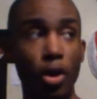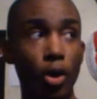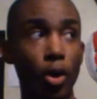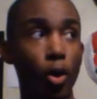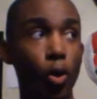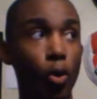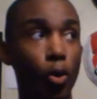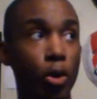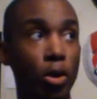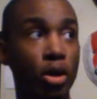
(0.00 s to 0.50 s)

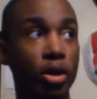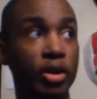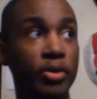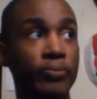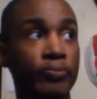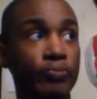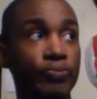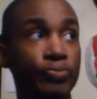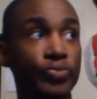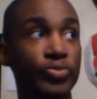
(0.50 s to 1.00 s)
or
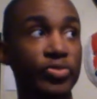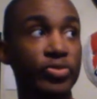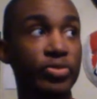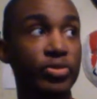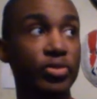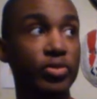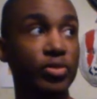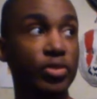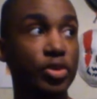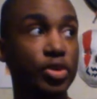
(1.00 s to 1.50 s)

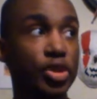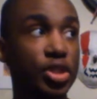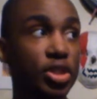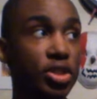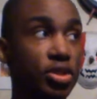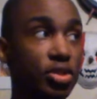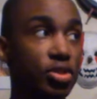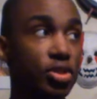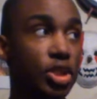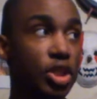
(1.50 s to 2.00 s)

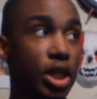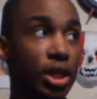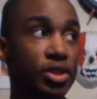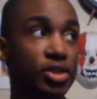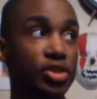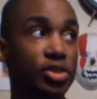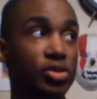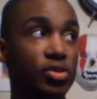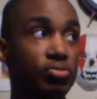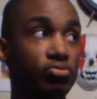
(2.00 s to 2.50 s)
she
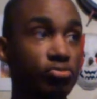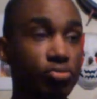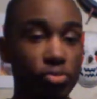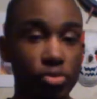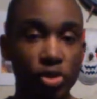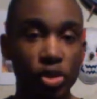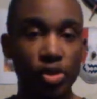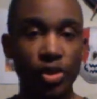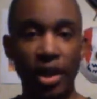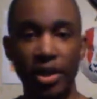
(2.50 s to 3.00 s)
just
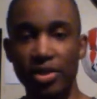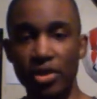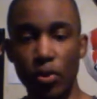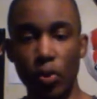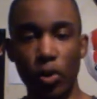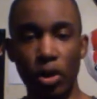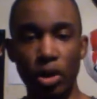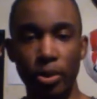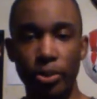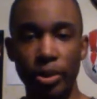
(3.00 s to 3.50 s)
doesn't
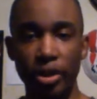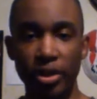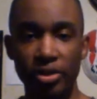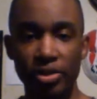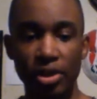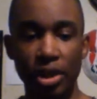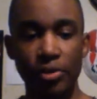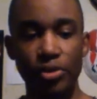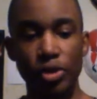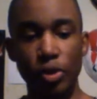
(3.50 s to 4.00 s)
want to be
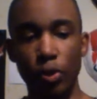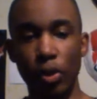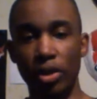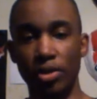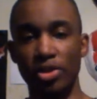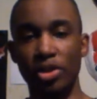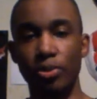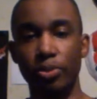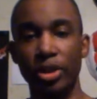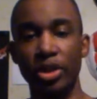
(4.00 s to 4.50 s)
herself. She wants
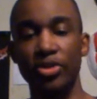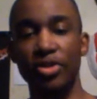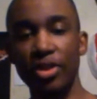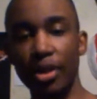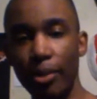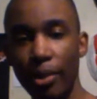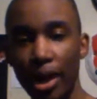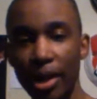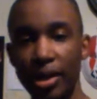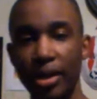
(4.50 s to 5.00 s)
to be
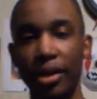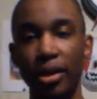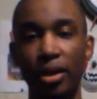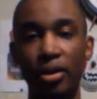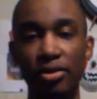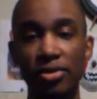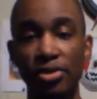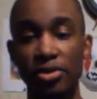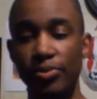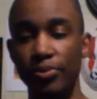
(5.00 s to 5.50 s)
somebody
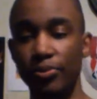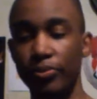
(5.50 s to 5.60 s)
else.